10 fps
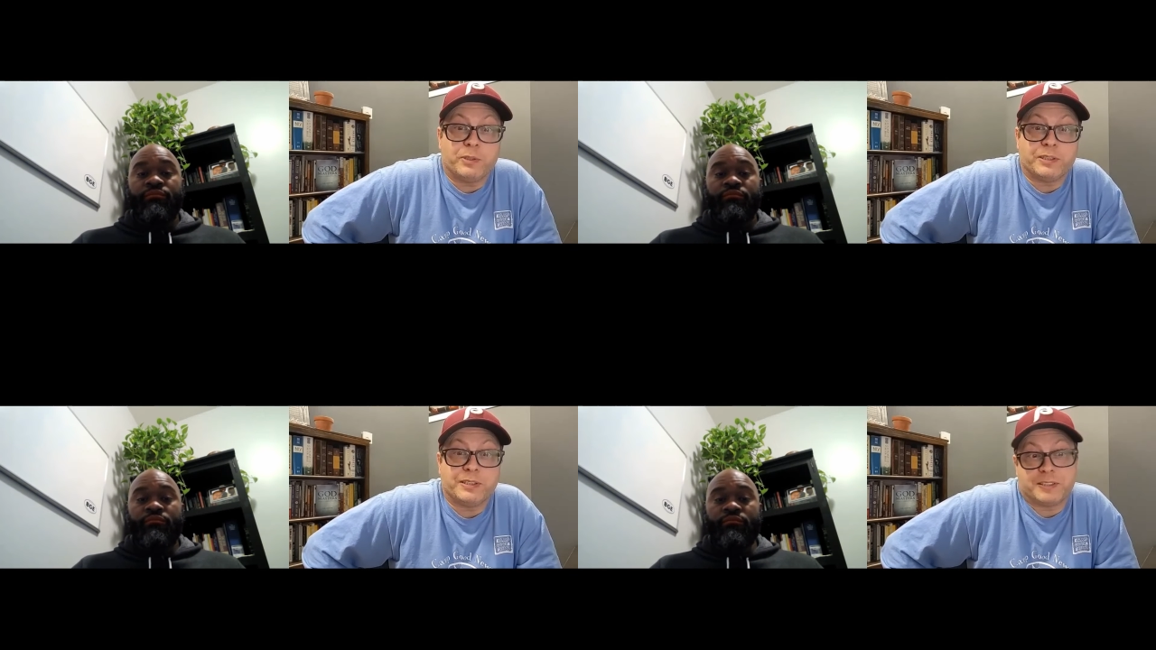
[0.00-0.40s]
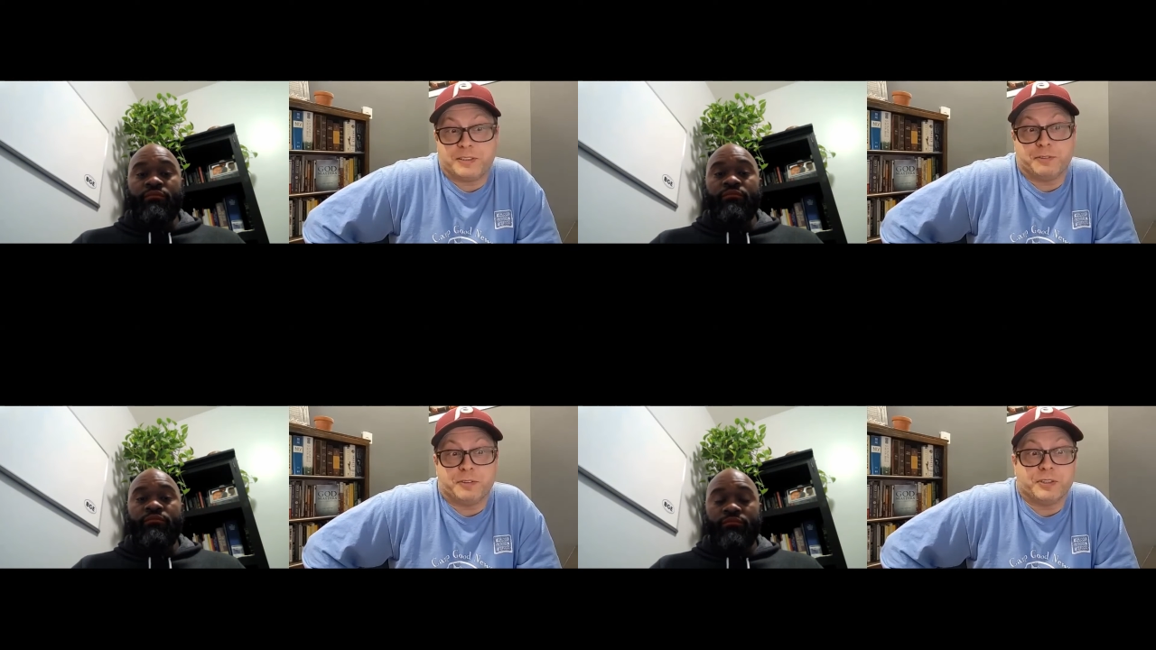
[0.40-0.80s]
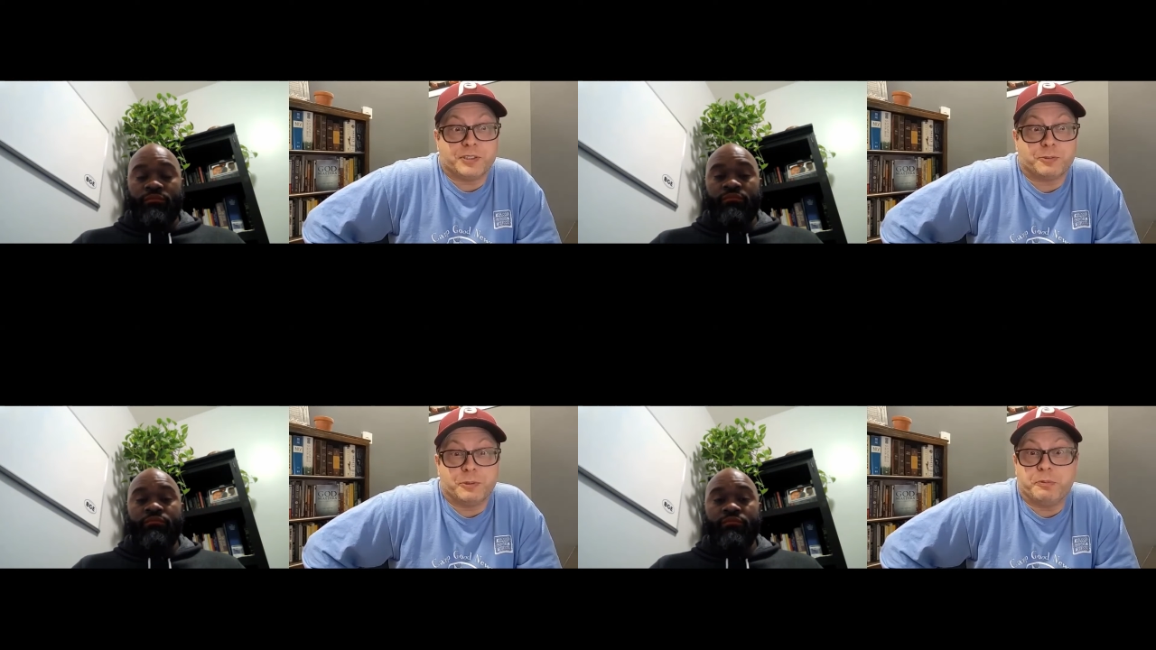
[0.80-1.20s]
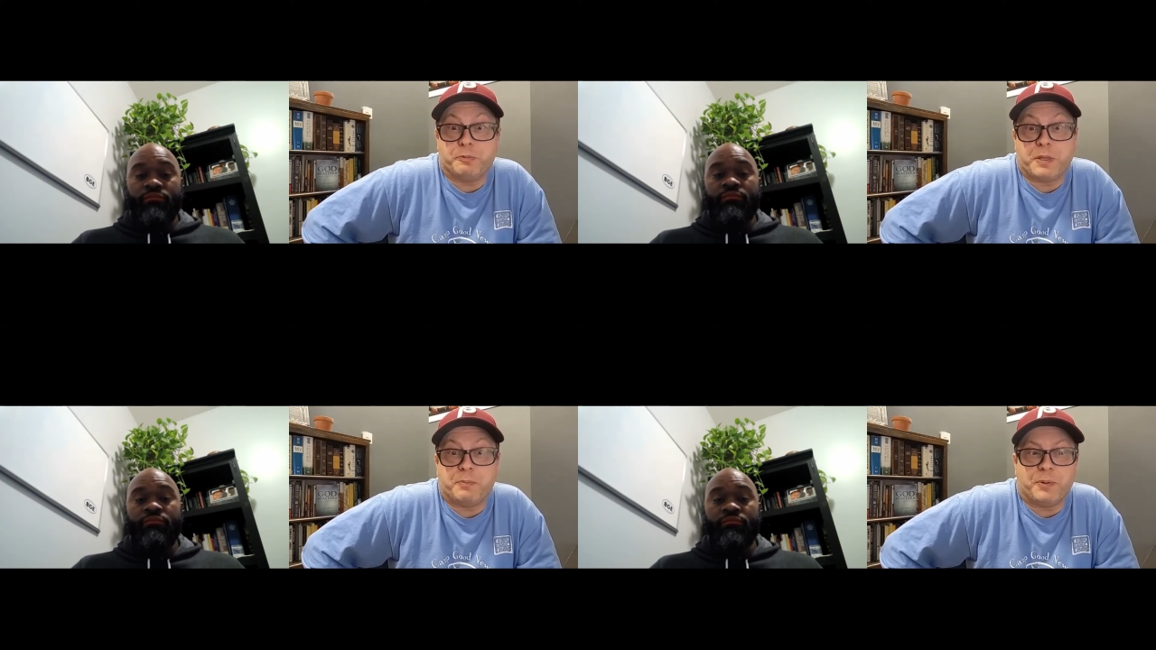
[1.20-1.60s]
Speaker 1: which is a diverse group
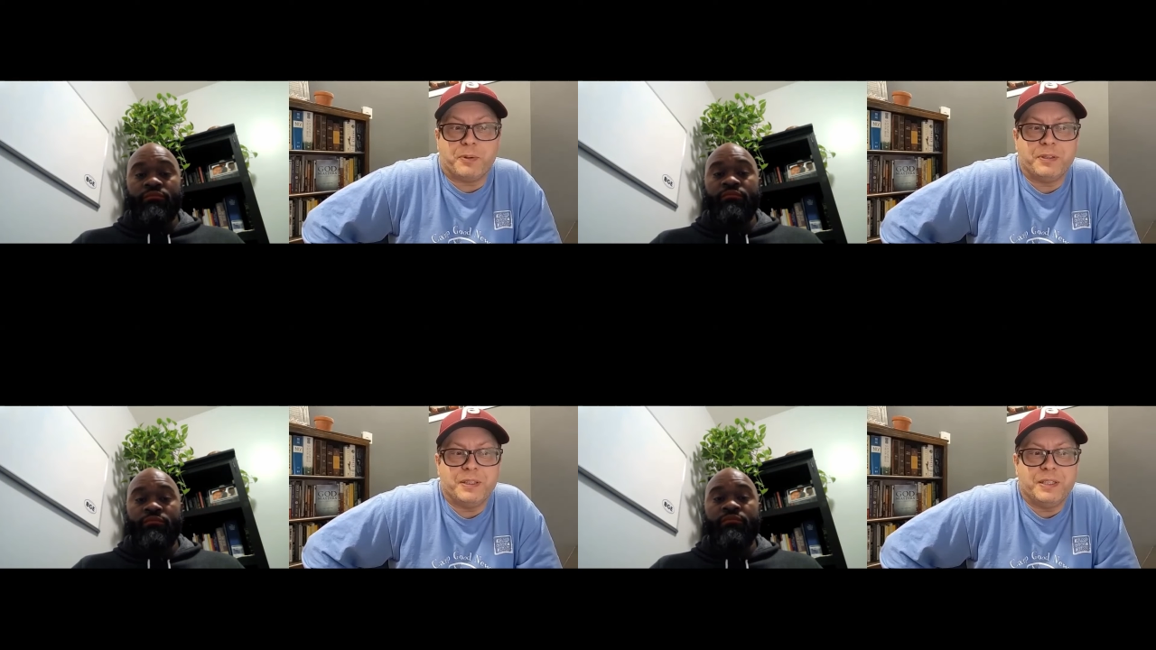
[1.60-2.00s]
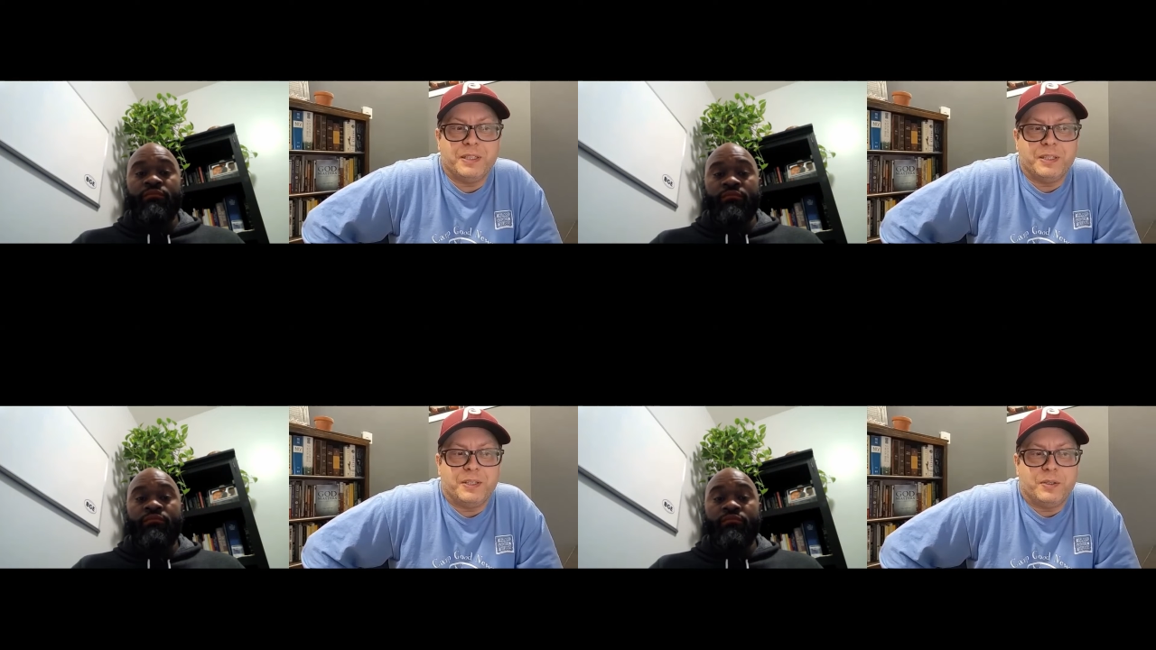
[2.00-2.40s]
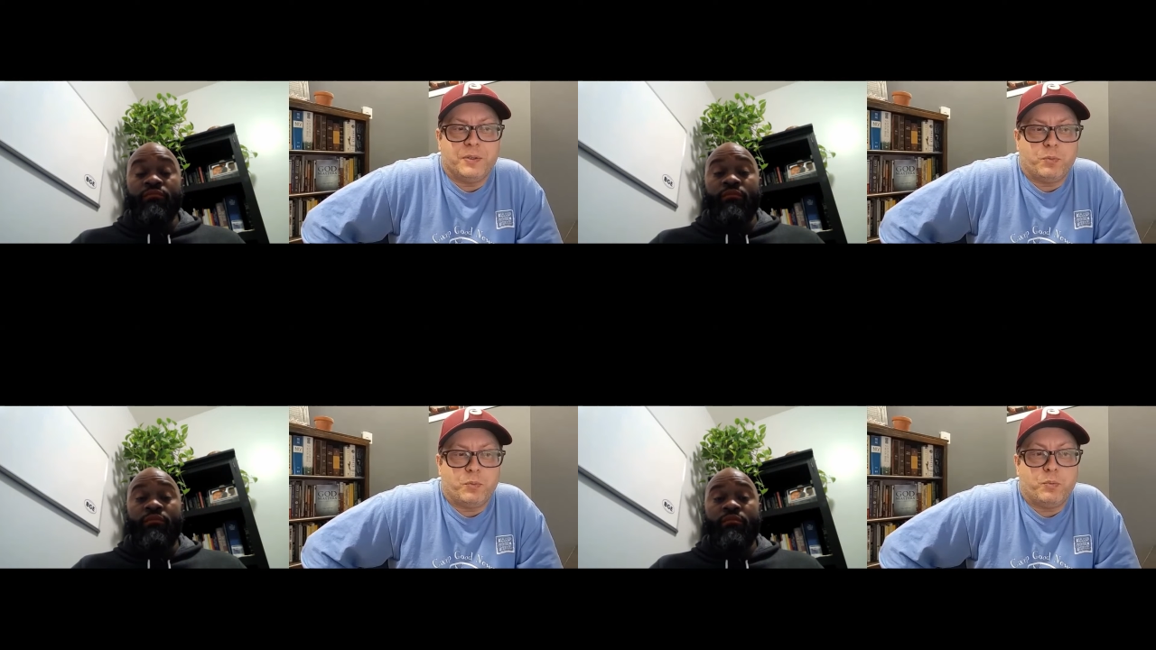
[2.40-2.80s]
of people, mm-hmm.